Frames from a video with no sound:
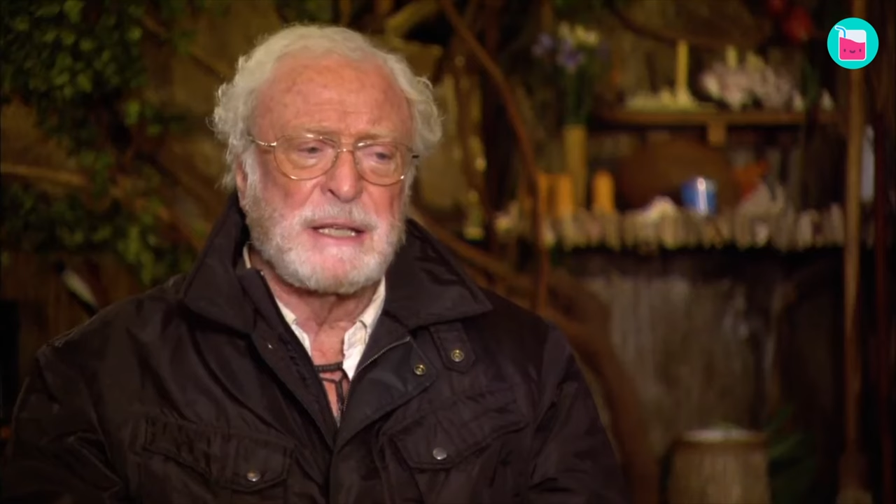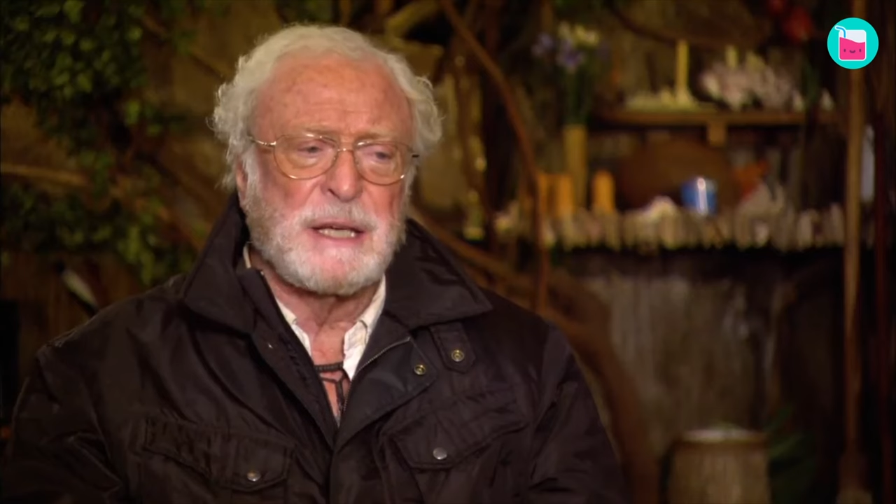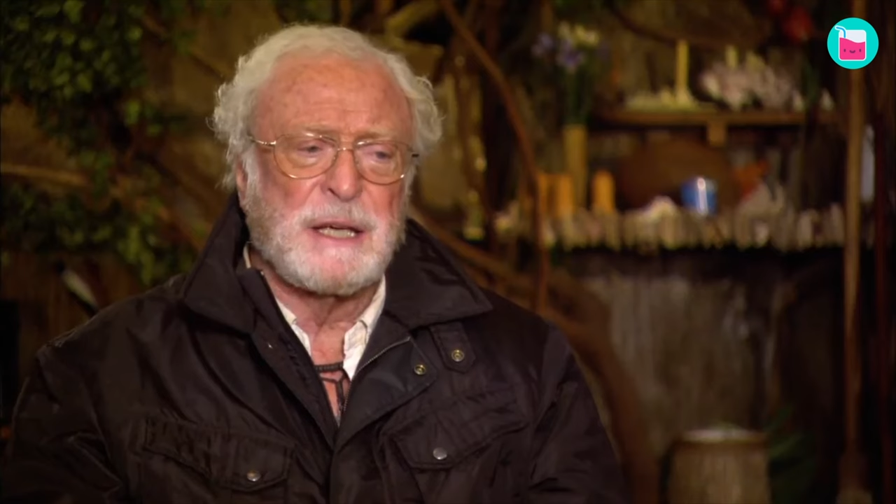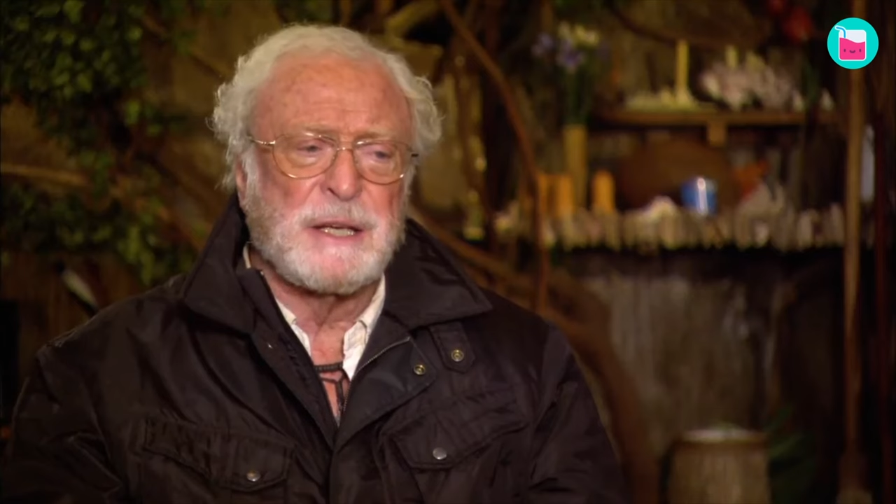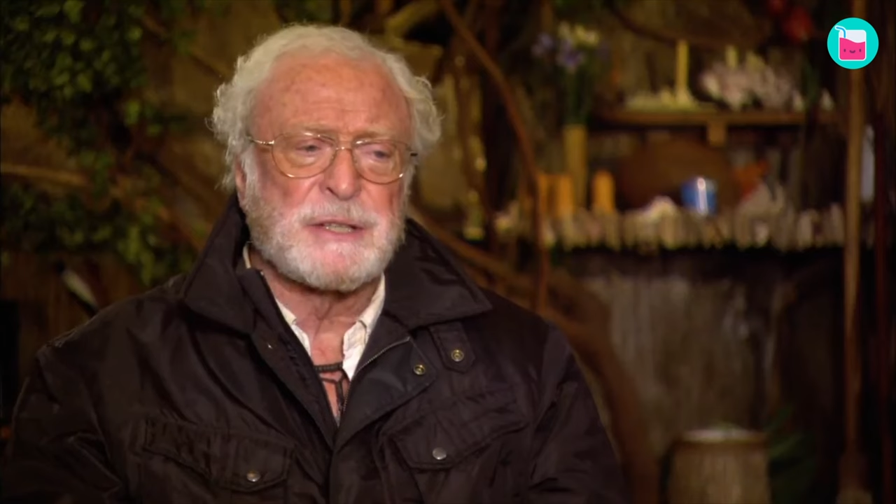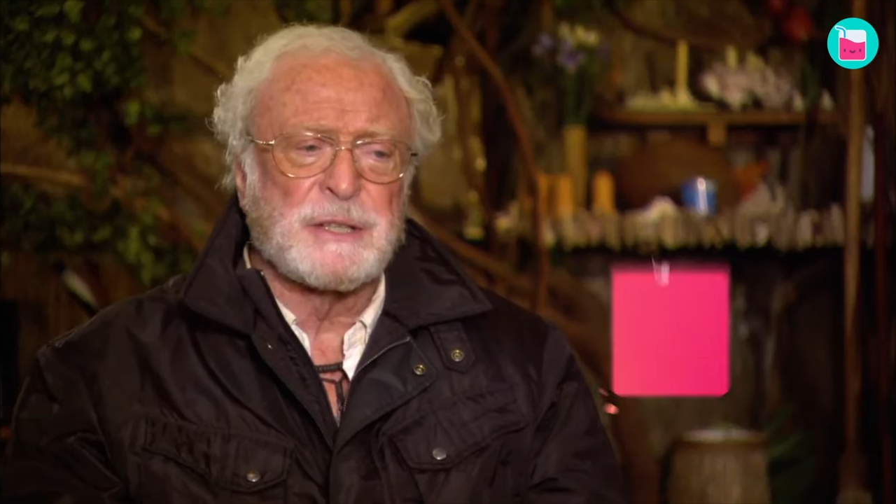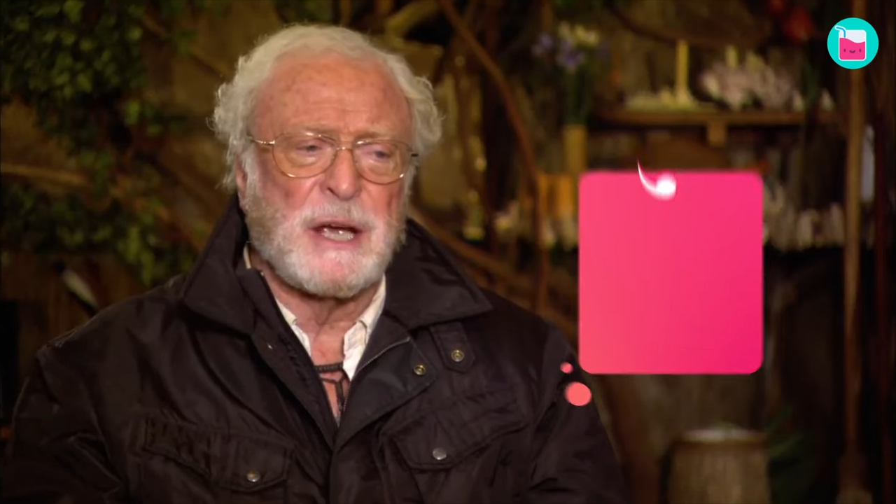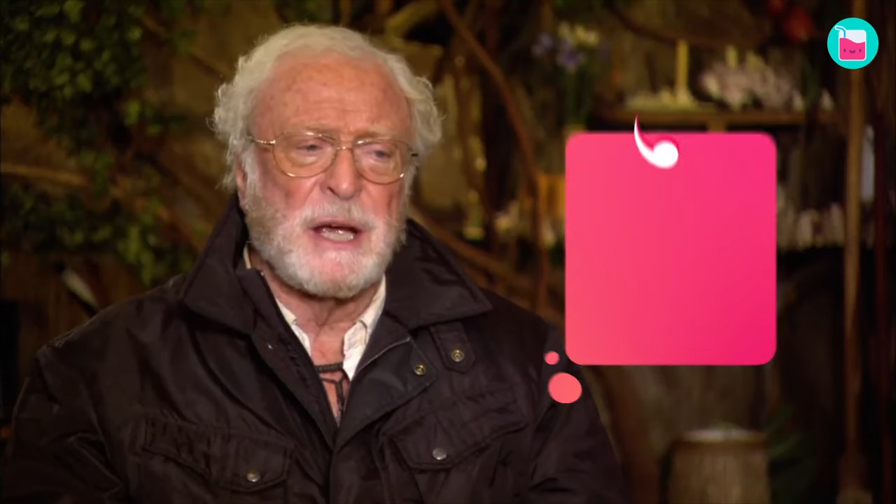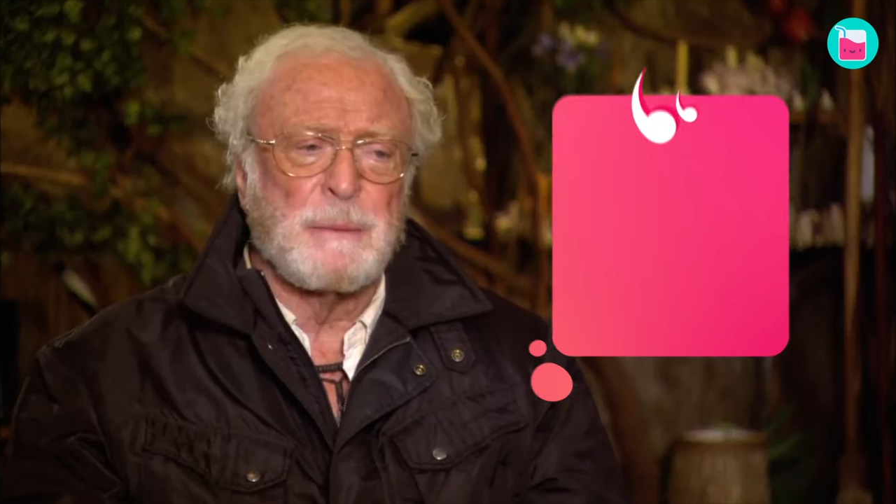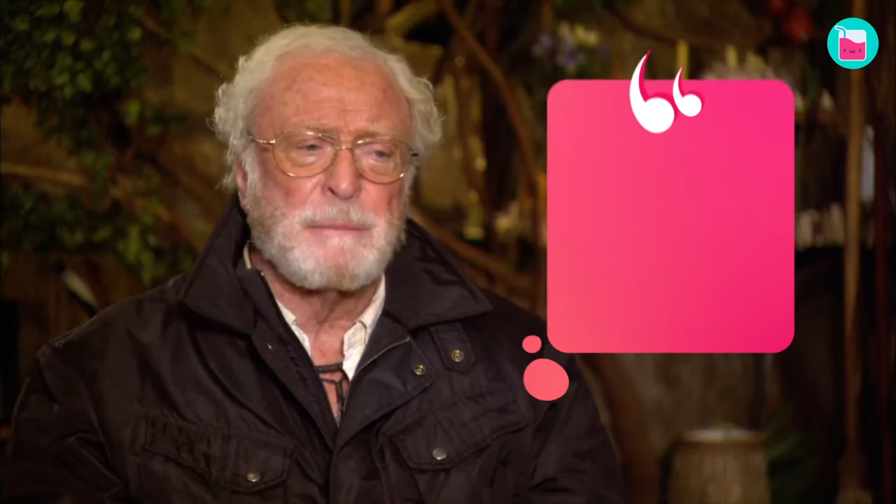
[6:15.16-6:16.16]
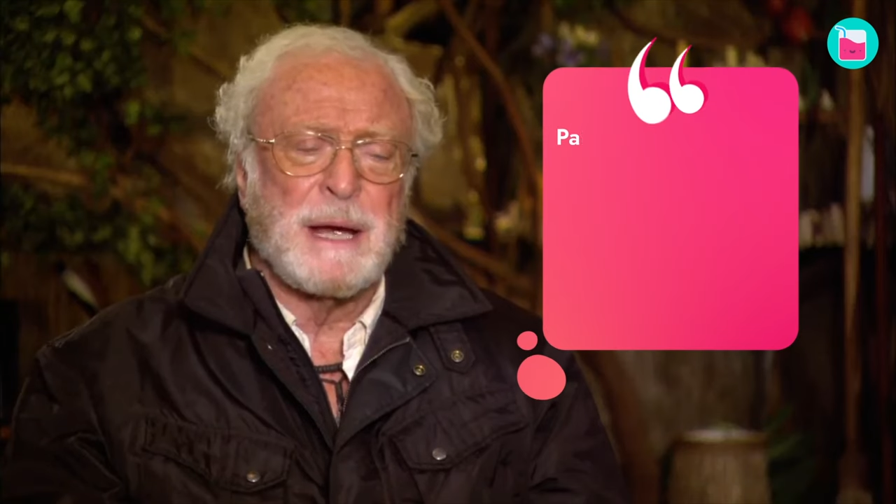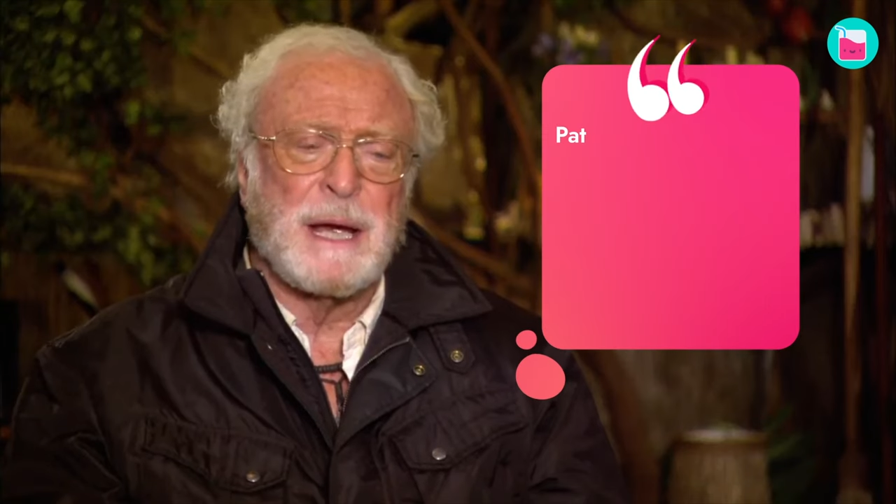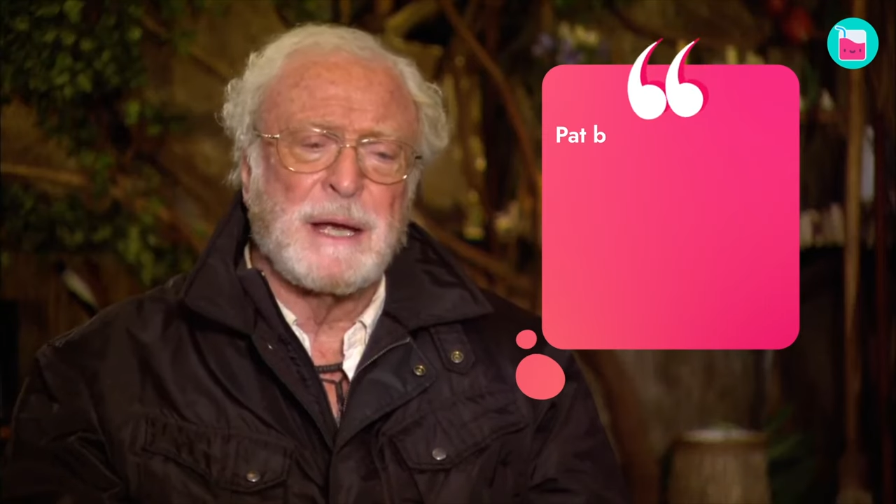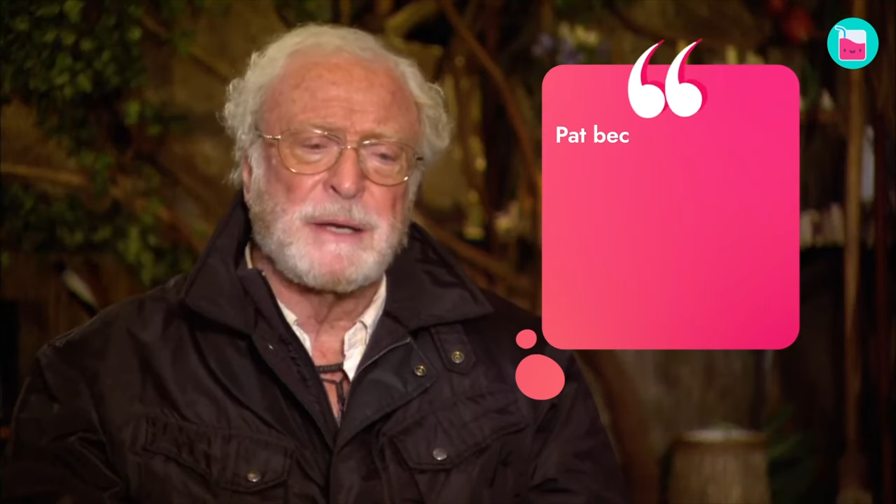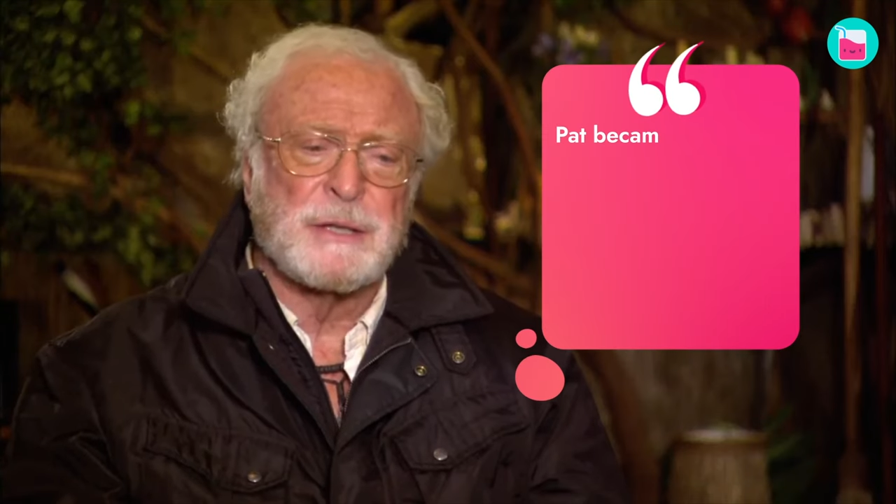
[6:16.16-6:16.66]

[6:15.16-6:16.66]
He confessed, "Pat